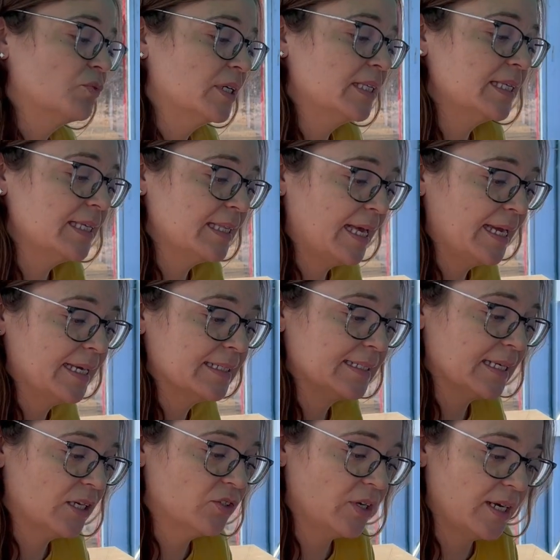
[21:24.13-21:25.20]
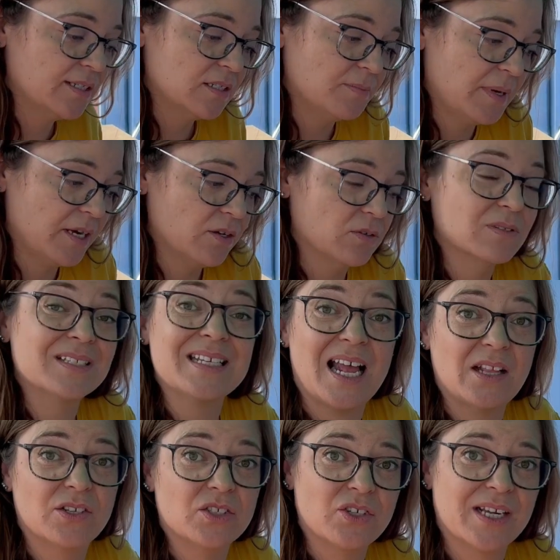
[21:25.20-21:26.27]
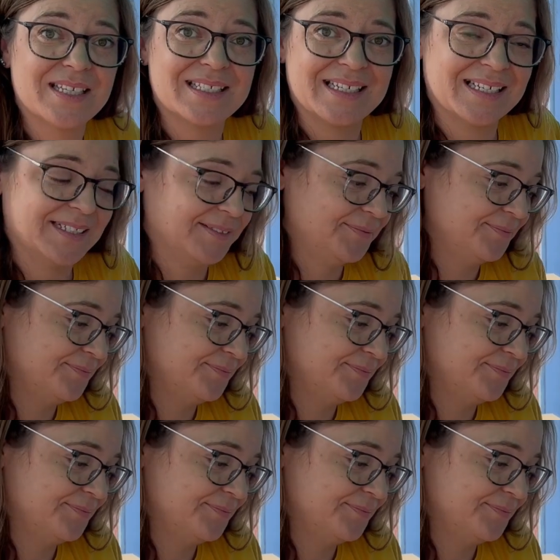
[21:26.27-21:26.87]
really like sun-dried tomato salad dressing.